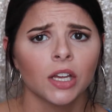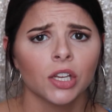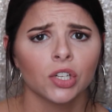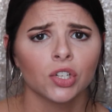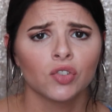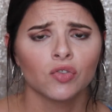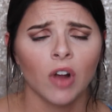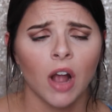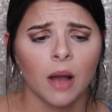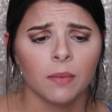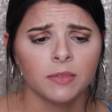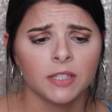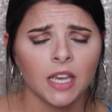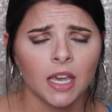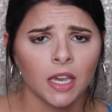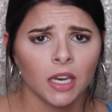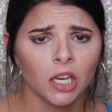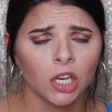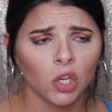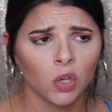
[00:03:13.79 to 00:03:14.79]
dropped
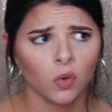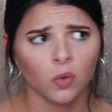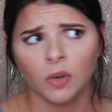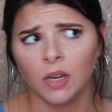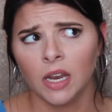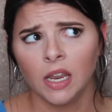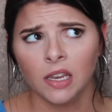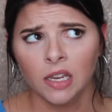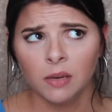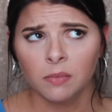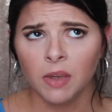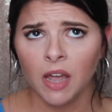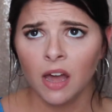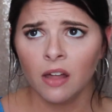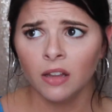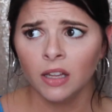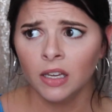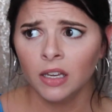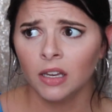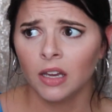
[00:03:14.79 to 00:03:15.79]
a new Naked
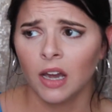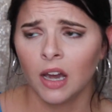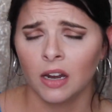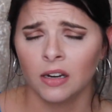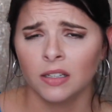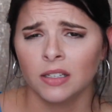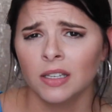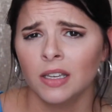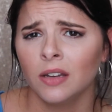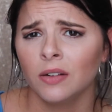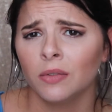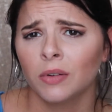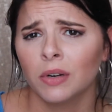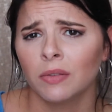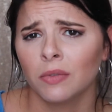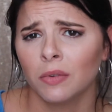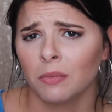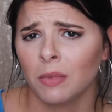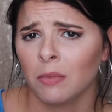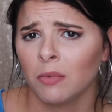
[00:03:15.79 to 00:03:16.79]
palette. Honestly, I don't
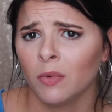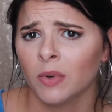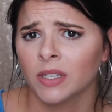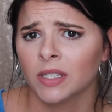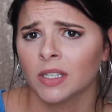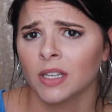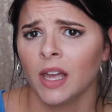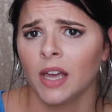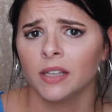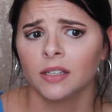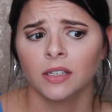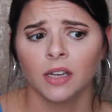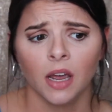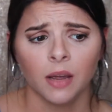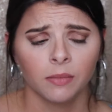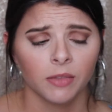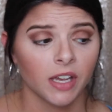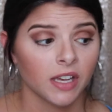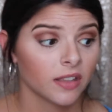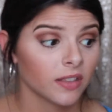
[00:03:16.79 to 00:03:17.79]
even remember when's the last
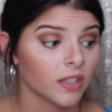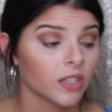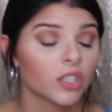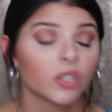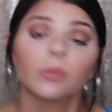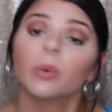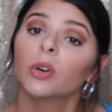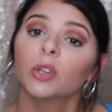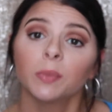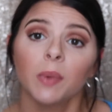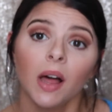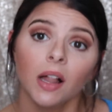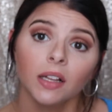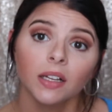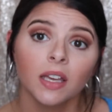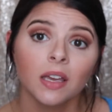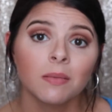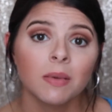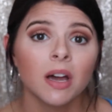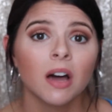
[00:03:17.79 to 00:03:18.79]
time like the Smoke
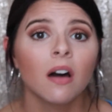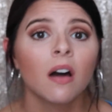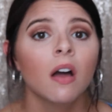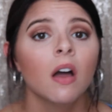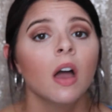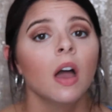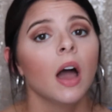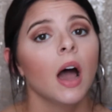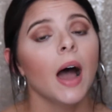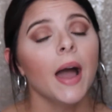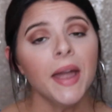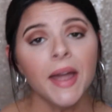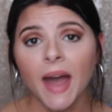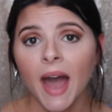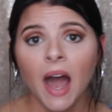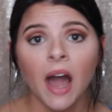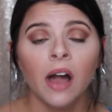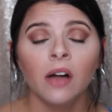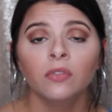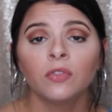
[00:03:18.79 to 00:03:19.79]
palette came out. I
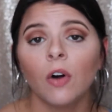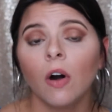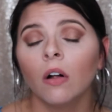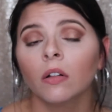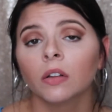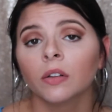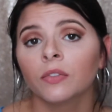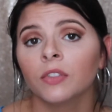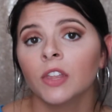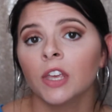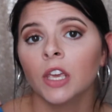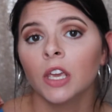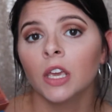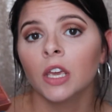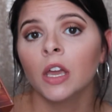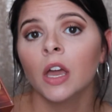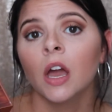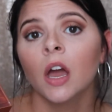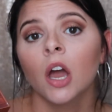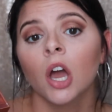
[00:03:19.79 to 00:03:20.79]
have all of
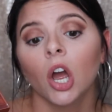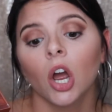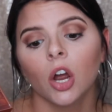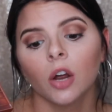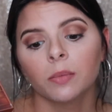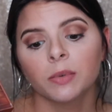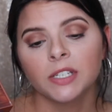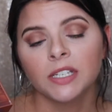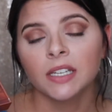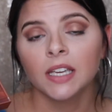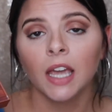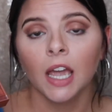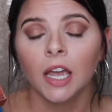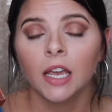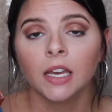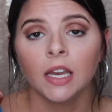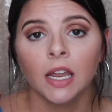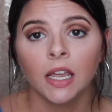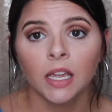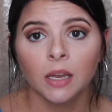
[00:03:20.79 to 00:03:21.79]
the Urban
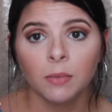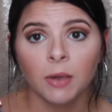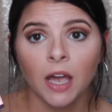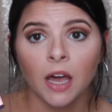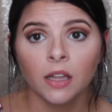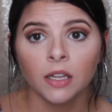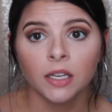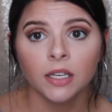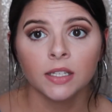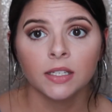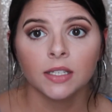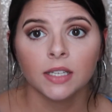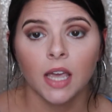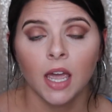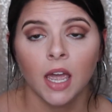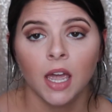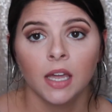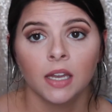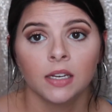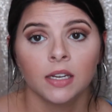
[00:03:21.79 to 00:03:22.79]
Decay Naked palettes,
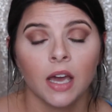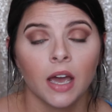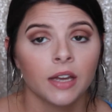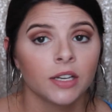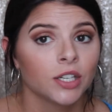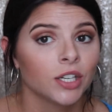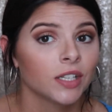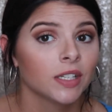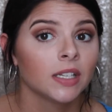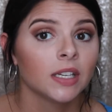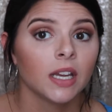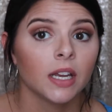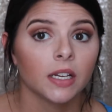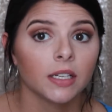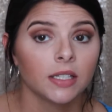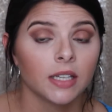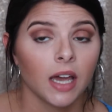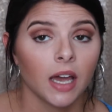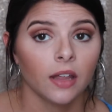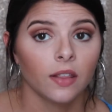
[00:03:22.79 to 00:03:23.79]
and I just
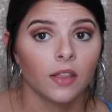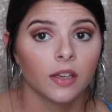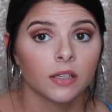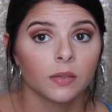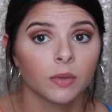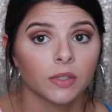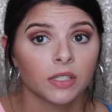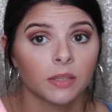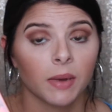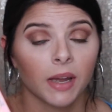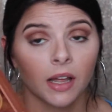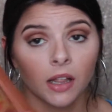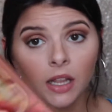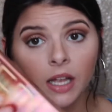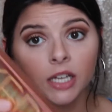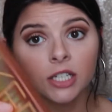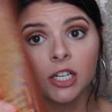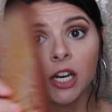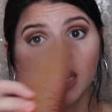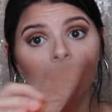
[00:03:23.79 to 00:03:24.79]
needed to add this one to my
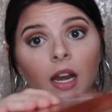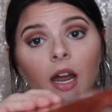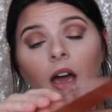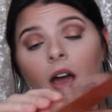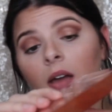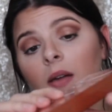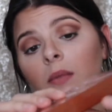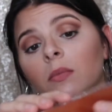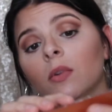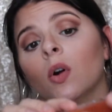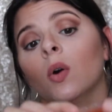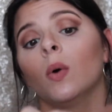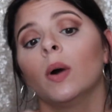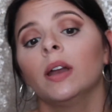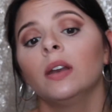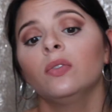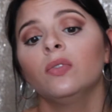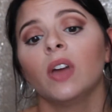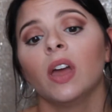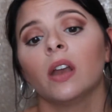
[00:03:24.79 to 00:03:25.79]
collection. I'm
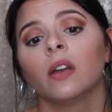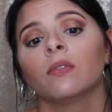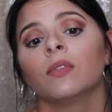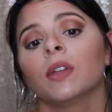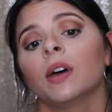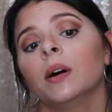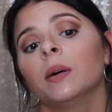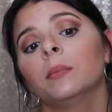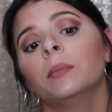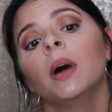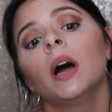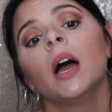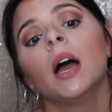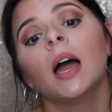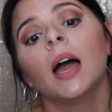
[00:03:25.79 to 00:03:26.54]
quite a fan of them,